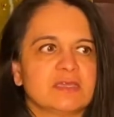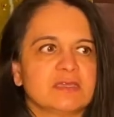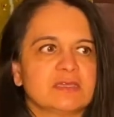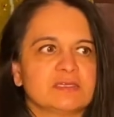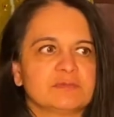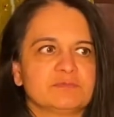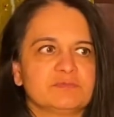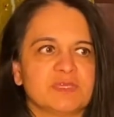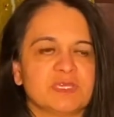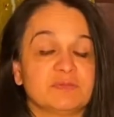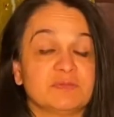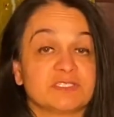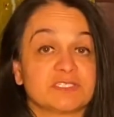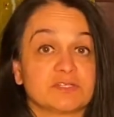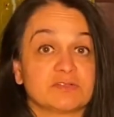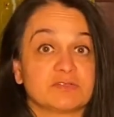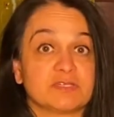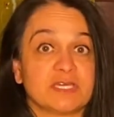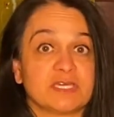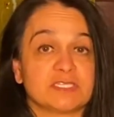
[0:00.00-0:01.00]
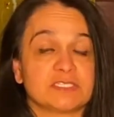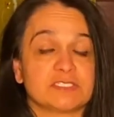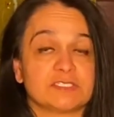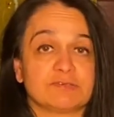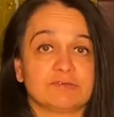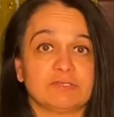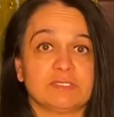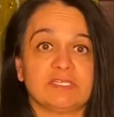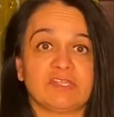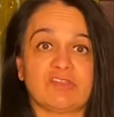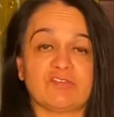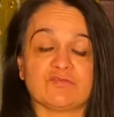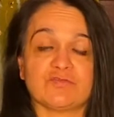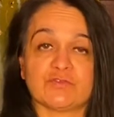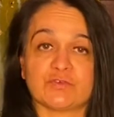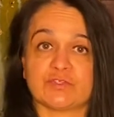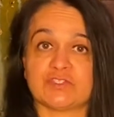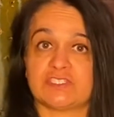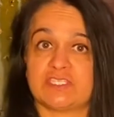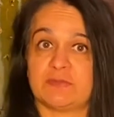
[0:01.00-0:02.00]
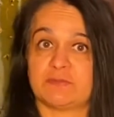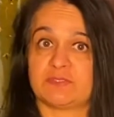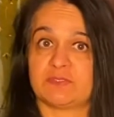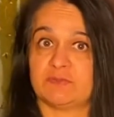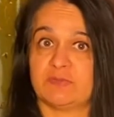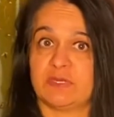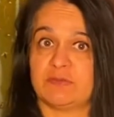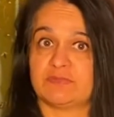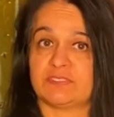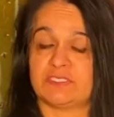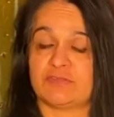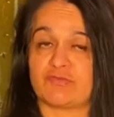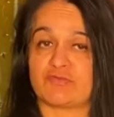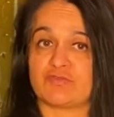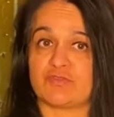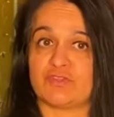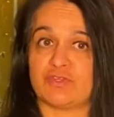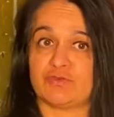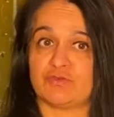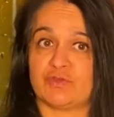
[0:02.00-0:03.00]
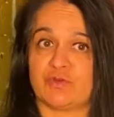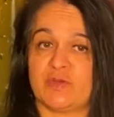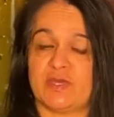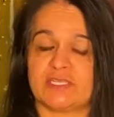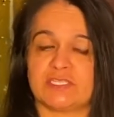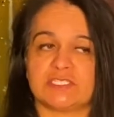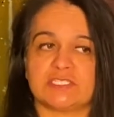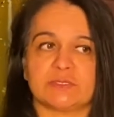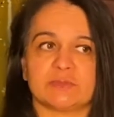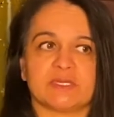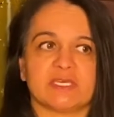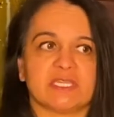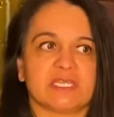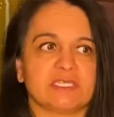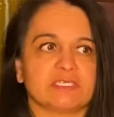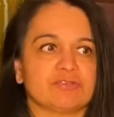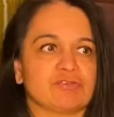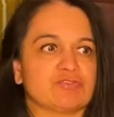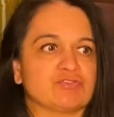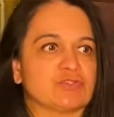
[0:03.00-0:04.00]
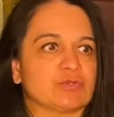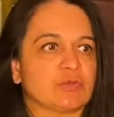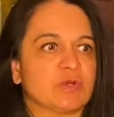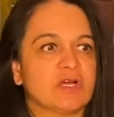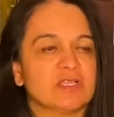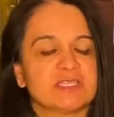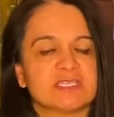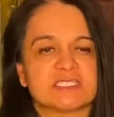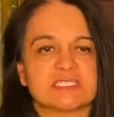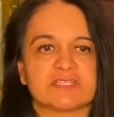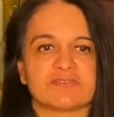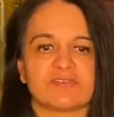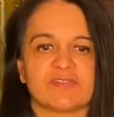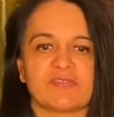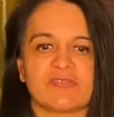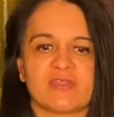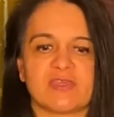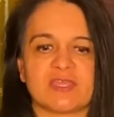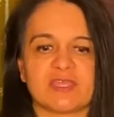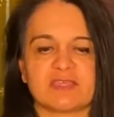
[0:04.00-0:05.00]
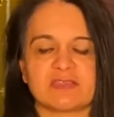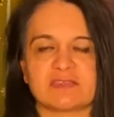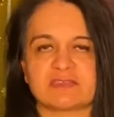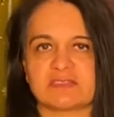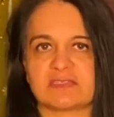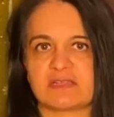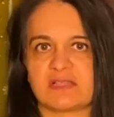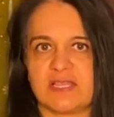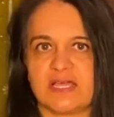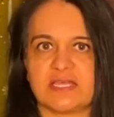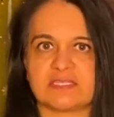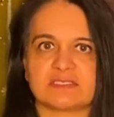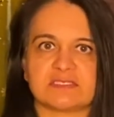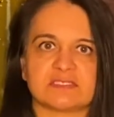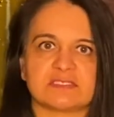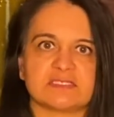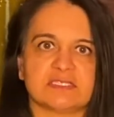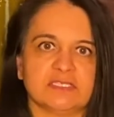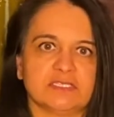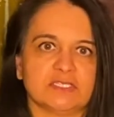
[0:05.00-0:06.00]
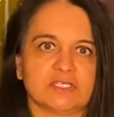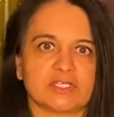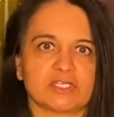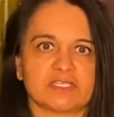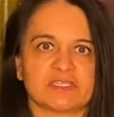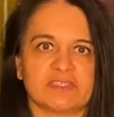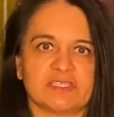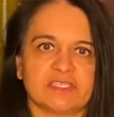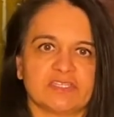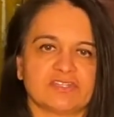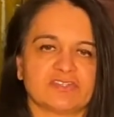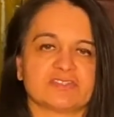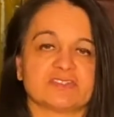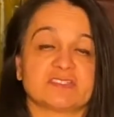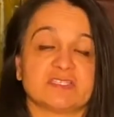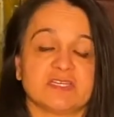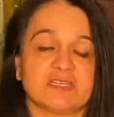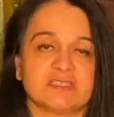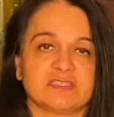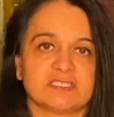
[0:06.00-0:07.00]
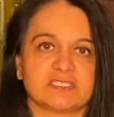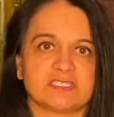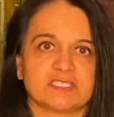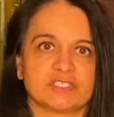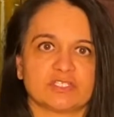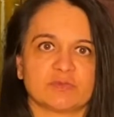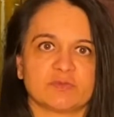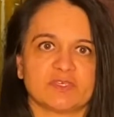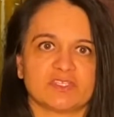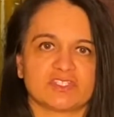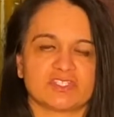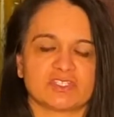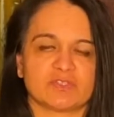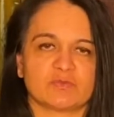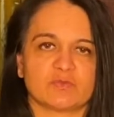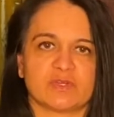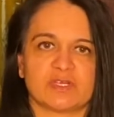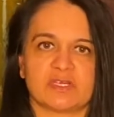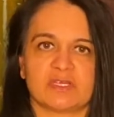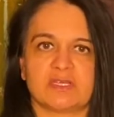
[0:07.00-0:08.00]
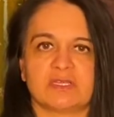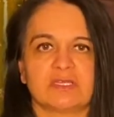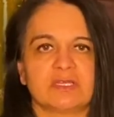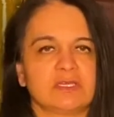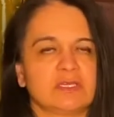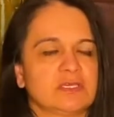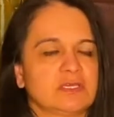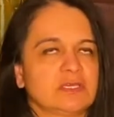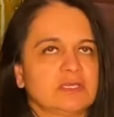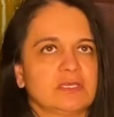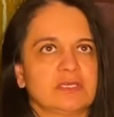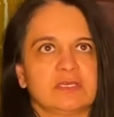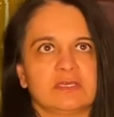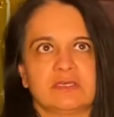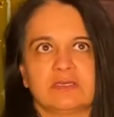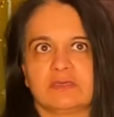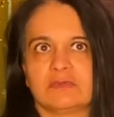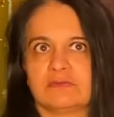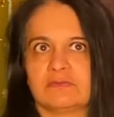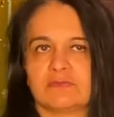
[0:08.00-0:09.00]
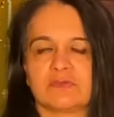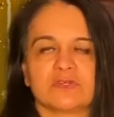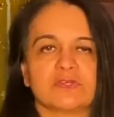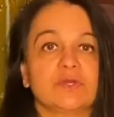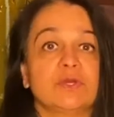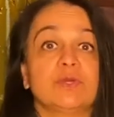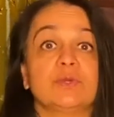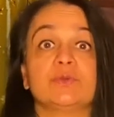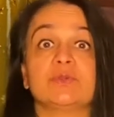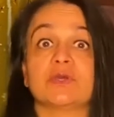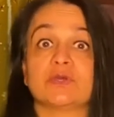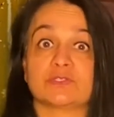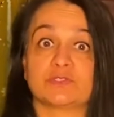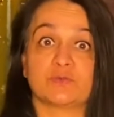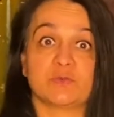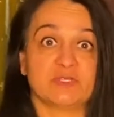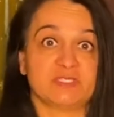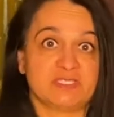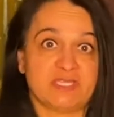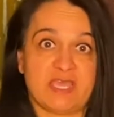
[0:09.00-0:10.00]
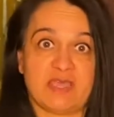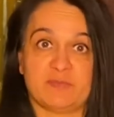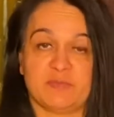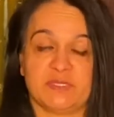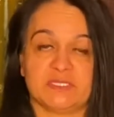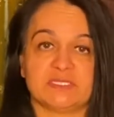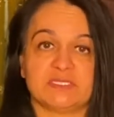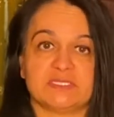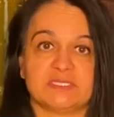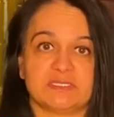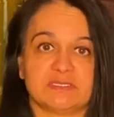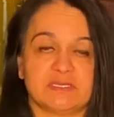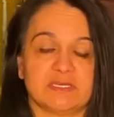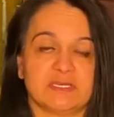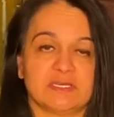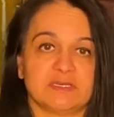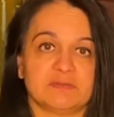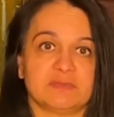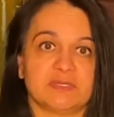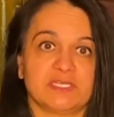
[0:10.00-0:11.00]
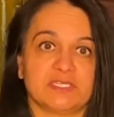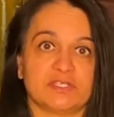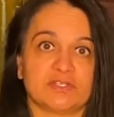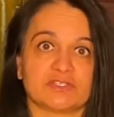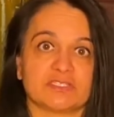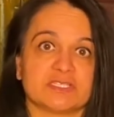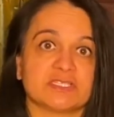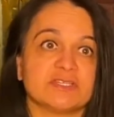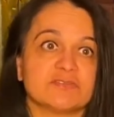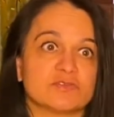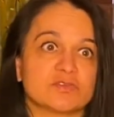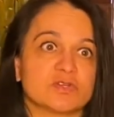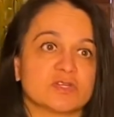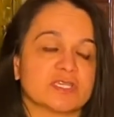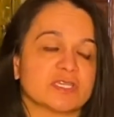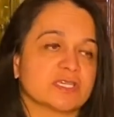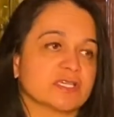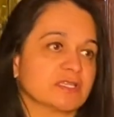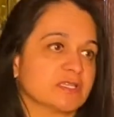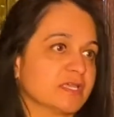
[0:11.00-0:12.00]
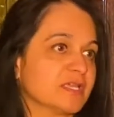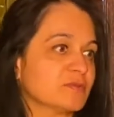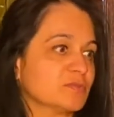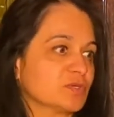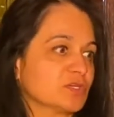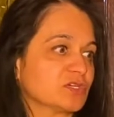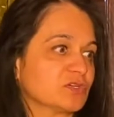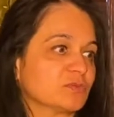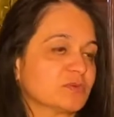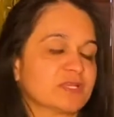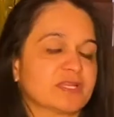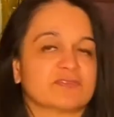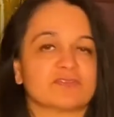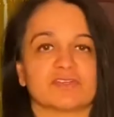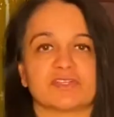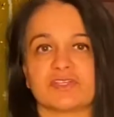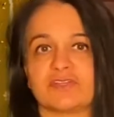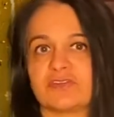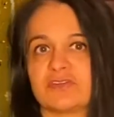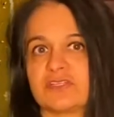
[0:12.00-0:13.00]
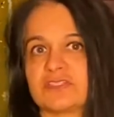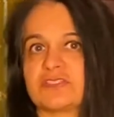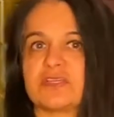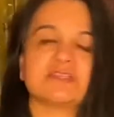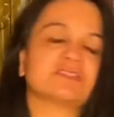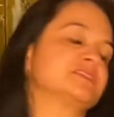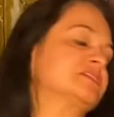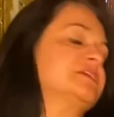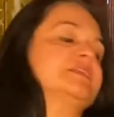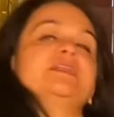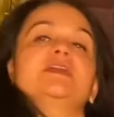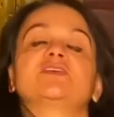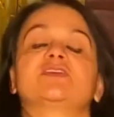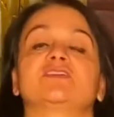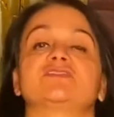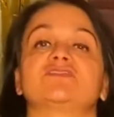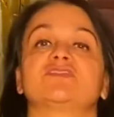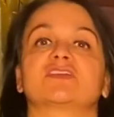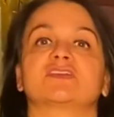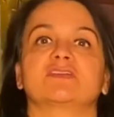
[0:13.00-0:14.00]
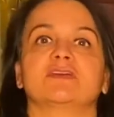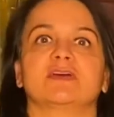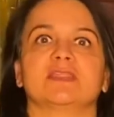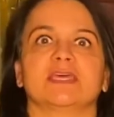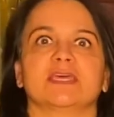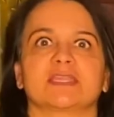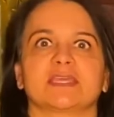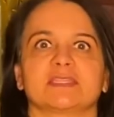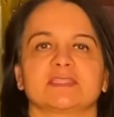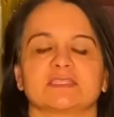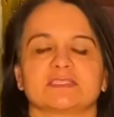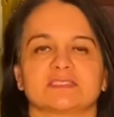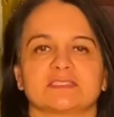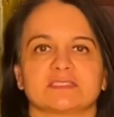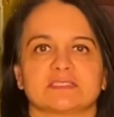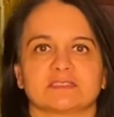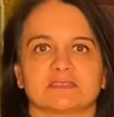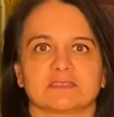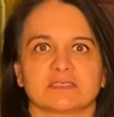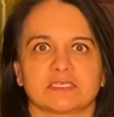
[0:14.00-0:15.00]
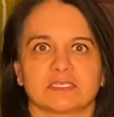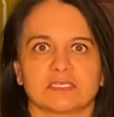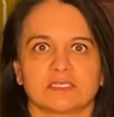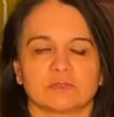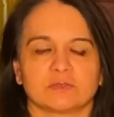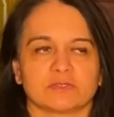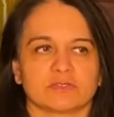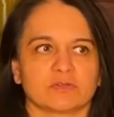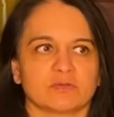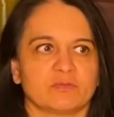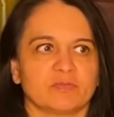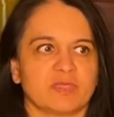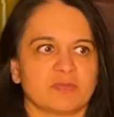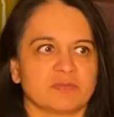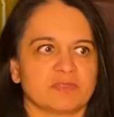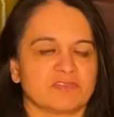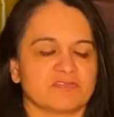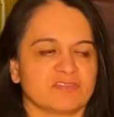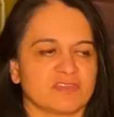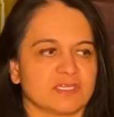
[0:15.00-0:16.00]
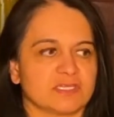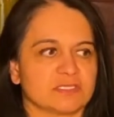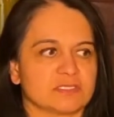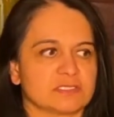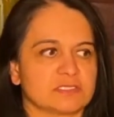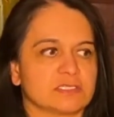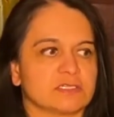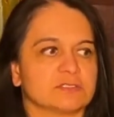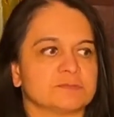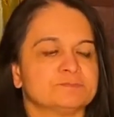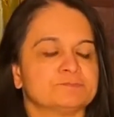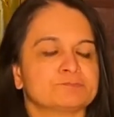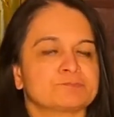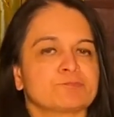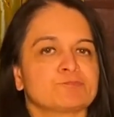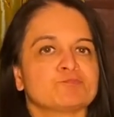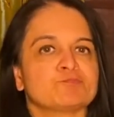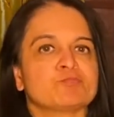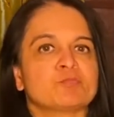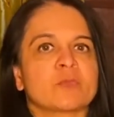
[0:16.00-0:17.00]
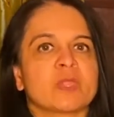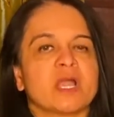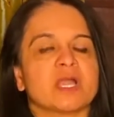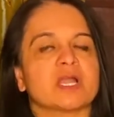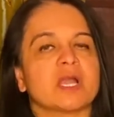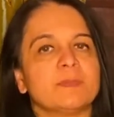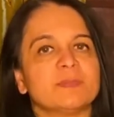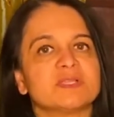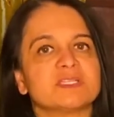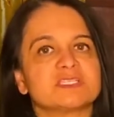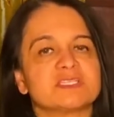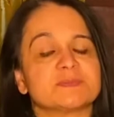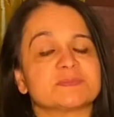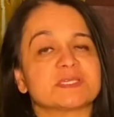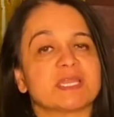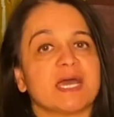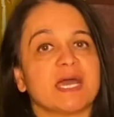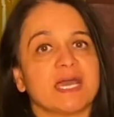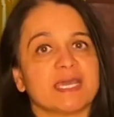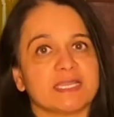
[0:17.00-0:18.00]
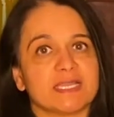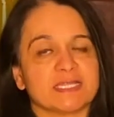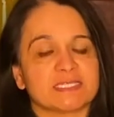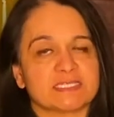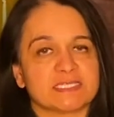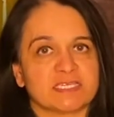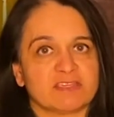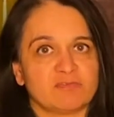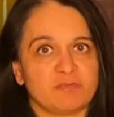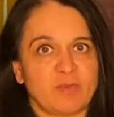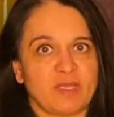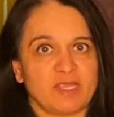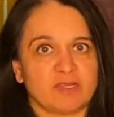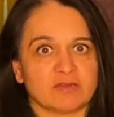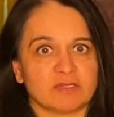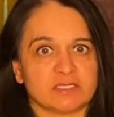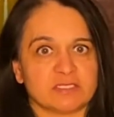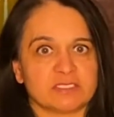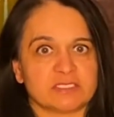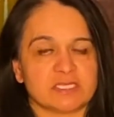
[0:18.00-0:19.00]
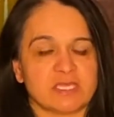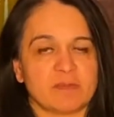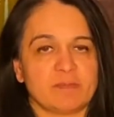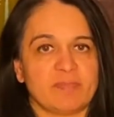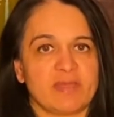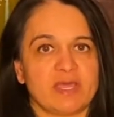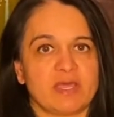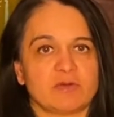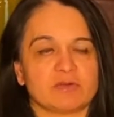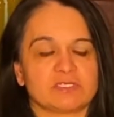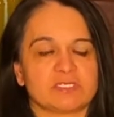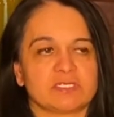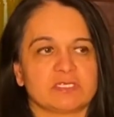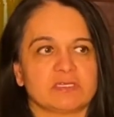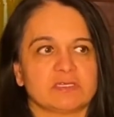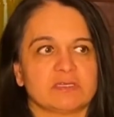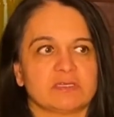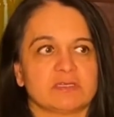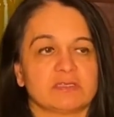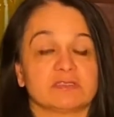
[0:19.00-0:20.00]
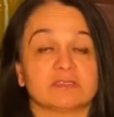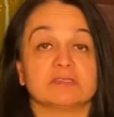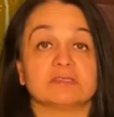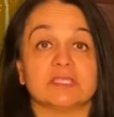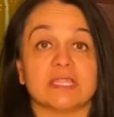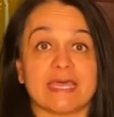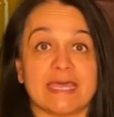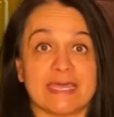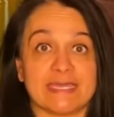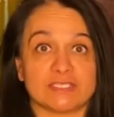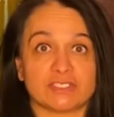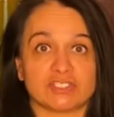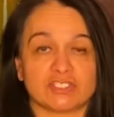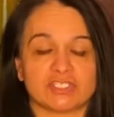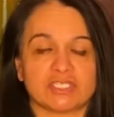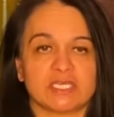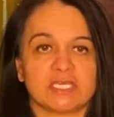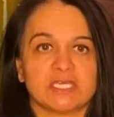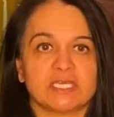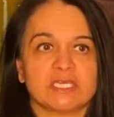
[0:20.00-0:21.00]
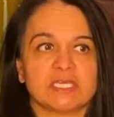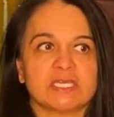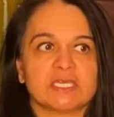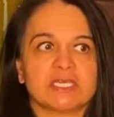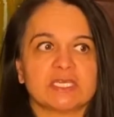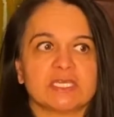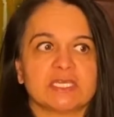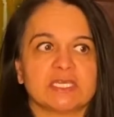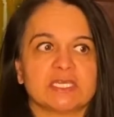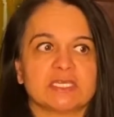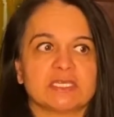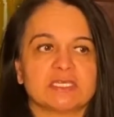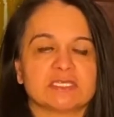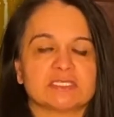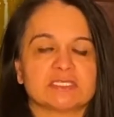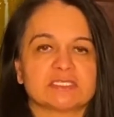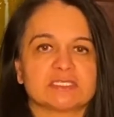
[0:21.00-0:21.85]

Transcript: Babies don't know how to do it, and first-time moms don't know how to do it, and you do all these different things and classes to learn, and then you're stuck in the situation where who knows what's happened in your delivery, labor, whatever, you're exhausted, and now you have to figure out how to get this cute little baby to feed. So, a couple of tips that I like to give parents about the latch is